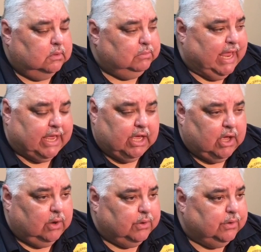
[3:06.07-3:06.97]
black and
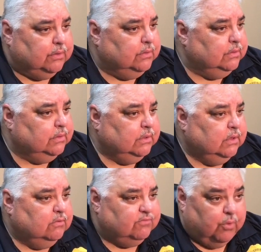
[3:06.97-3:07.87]
color
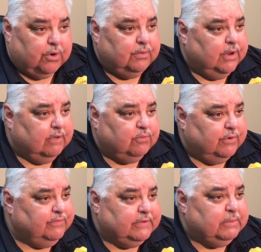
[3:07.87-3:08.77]
Ford
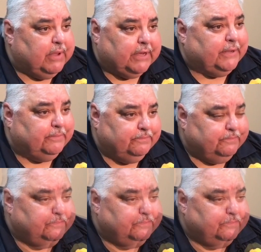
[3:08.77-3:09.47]
F-150 pickup.